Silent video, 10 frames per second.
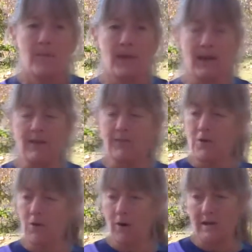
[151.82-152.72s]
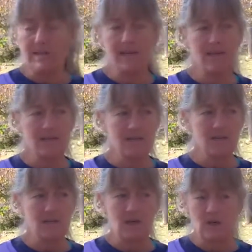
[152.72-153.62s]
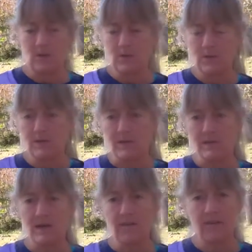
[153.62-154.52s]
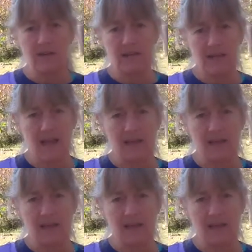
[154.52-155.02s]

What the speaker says: But if you are intending to use the stuff that is at